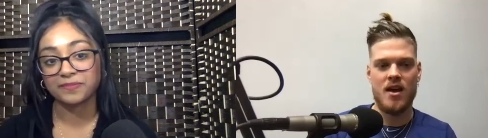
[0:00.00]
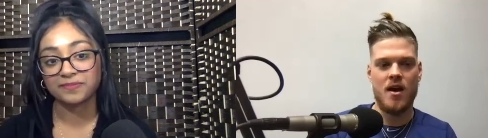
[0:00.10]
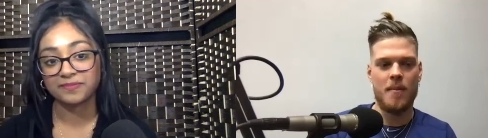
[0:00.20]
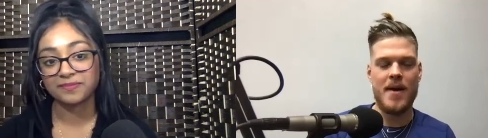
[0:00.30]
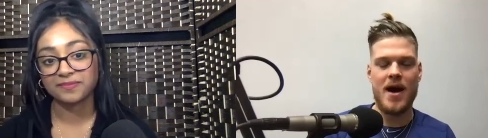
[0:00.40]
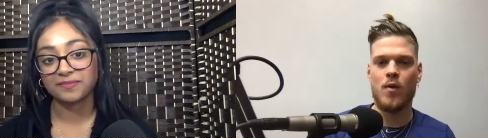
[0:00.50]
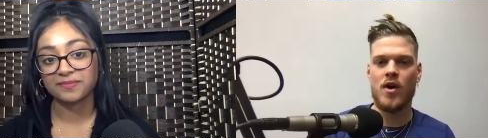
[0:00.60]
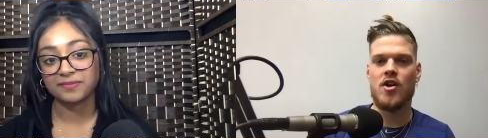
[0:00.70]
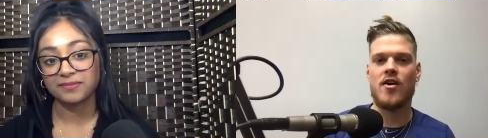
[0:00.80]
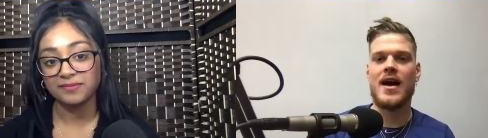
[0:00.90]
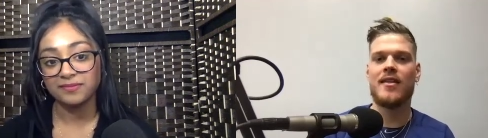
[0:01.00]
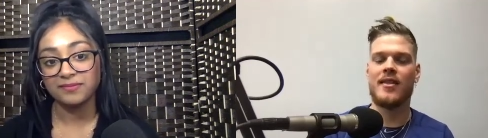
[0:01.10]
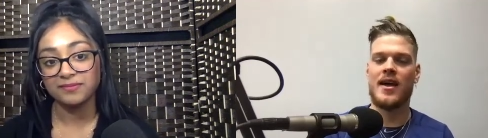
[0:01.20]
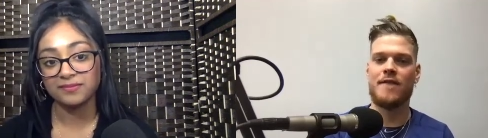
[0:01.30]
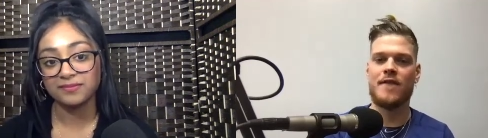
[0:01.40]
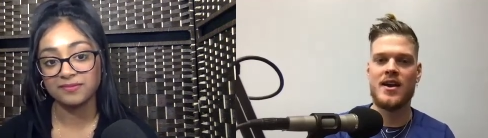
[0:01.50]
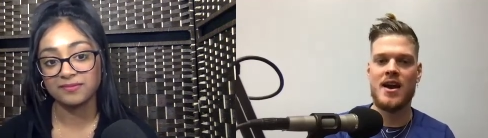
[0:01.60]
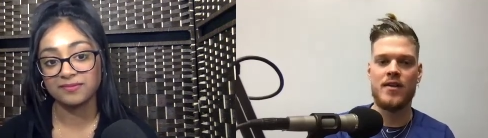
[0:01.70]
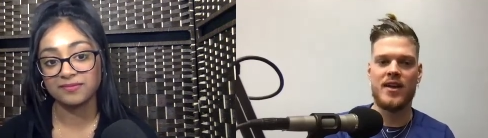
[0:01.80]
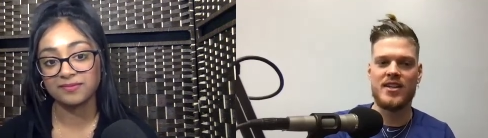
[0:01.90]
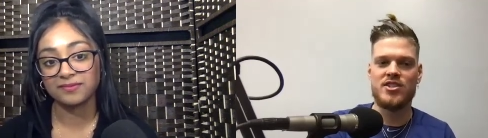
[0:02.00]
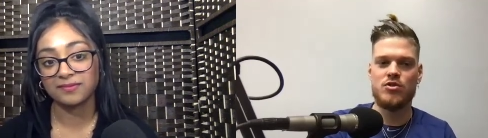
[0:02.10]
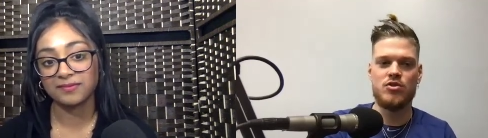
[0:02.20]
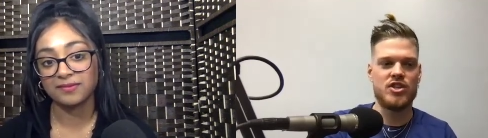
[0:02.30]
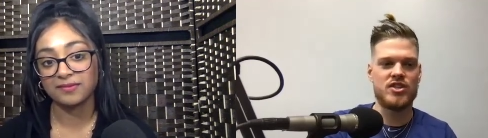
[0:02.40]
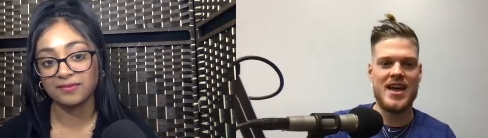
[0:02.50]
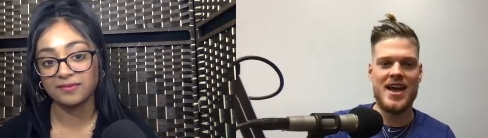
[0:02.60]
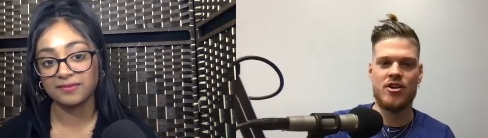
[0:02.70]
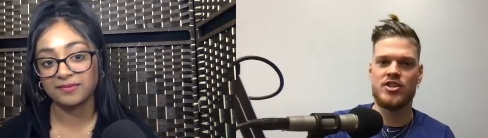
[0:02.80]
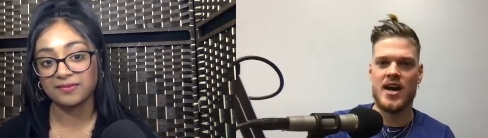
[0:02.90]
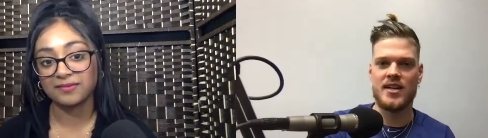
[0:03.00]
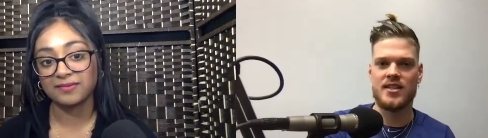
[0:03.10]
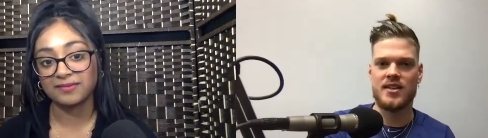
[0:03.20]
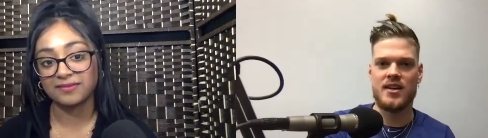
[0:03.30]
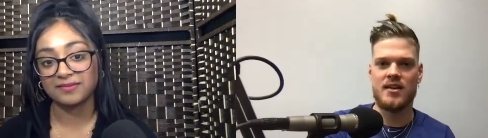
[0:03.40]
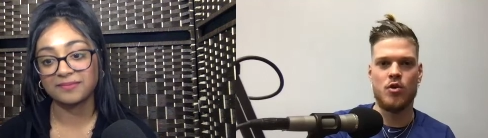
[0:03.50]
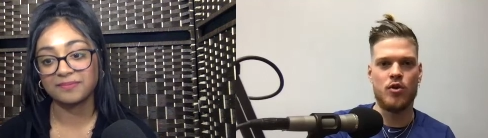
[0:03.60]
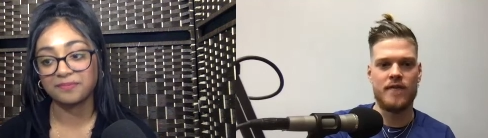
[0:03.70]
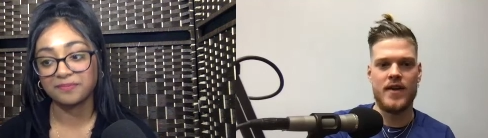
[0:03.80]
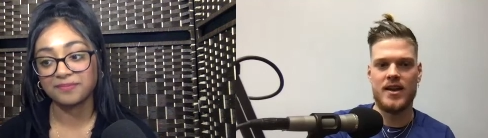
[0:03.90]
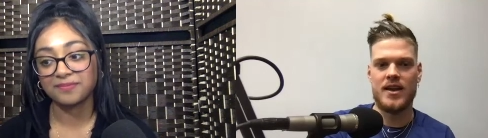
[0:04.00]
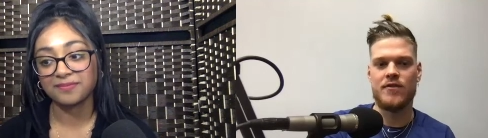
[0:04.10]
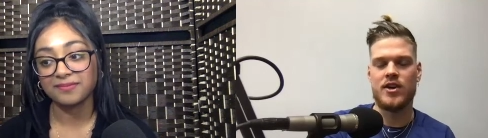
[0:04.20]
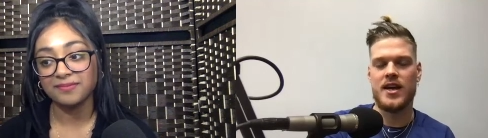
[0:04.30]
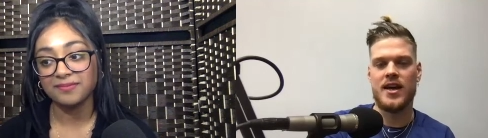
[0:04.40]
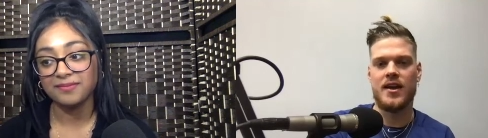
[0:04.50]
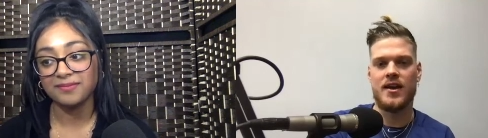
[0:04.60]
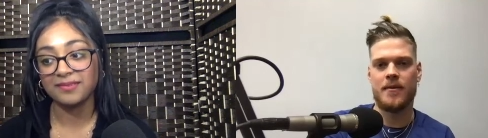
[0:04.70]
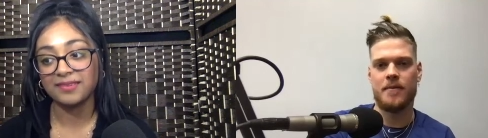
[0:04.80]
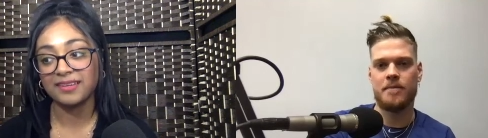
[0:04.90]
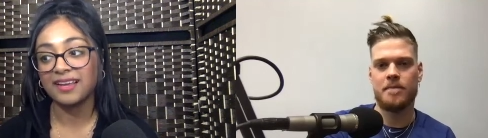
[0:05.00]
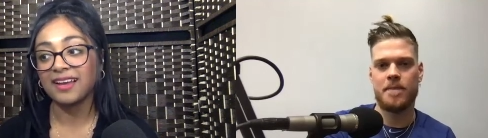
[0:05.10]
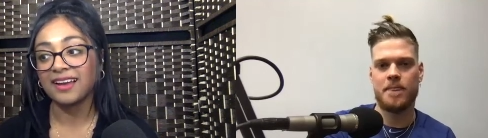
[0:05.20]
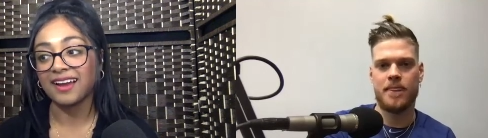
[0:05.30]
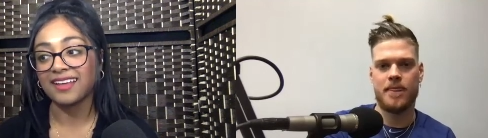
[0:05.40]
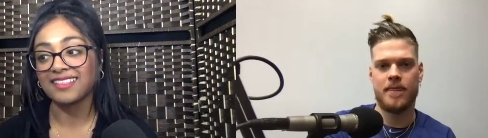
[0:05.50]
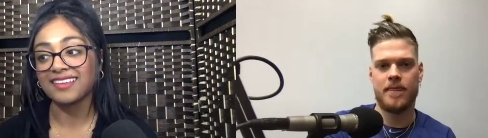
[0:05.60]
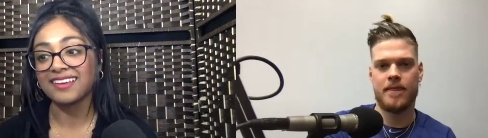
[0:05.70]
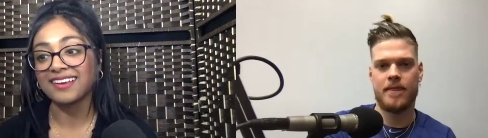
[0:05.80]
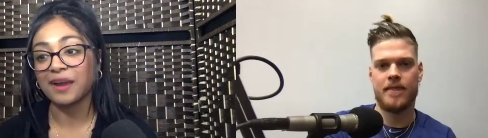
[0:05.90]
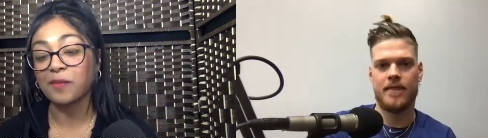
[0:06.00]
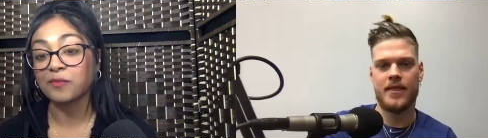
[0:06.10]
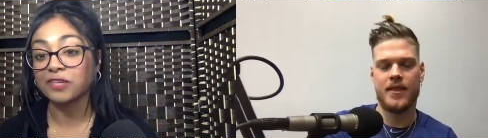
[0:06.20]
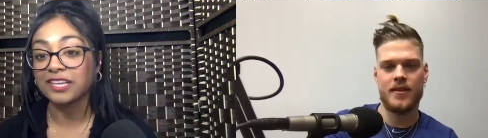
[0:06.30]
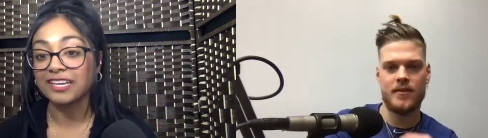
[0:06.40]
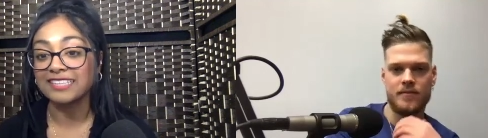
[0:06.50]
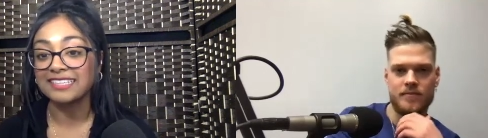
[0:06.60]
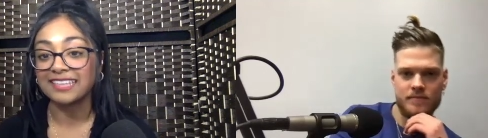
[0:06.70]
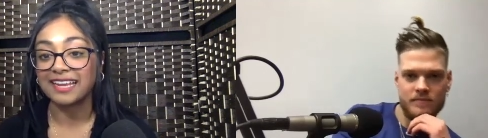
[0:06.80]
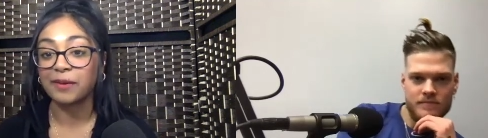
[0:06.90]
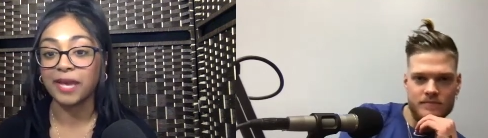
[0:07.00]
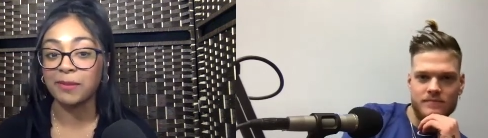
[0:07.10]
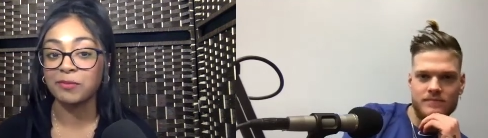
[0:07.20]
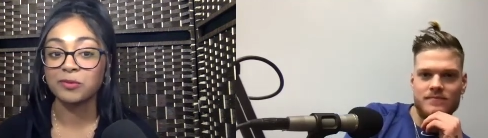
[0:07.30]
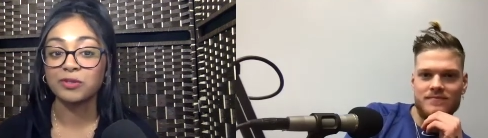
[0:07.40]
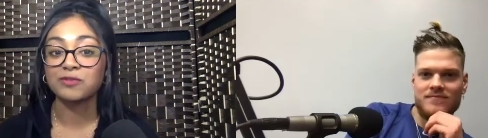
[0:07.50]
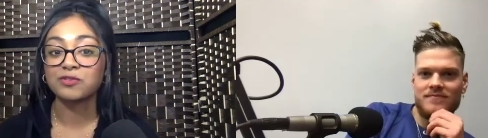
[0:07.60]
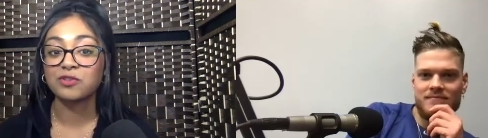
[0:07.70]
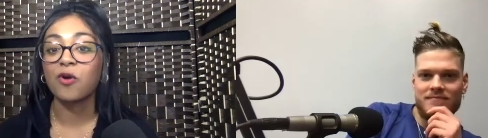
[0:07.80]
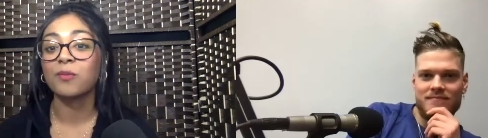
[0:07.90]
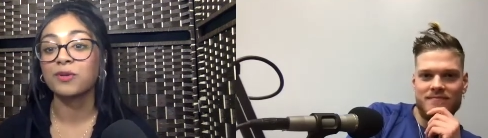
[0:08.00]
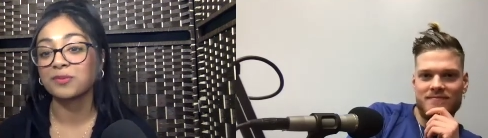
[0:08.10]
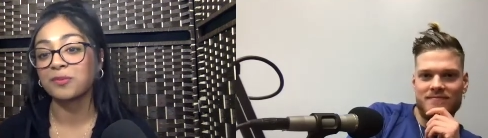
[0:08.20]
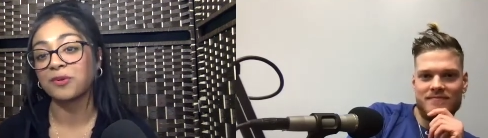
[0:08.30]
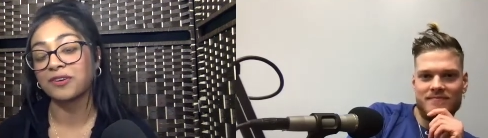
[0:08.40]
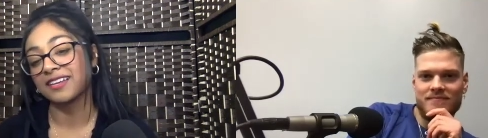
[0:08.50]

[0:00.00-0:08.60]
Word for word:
Speaker 1: about where you're at in life right now that gets you just energized and, and motivated every day?
Speaker 2: I think I'm realizing that I'm capable of so much more than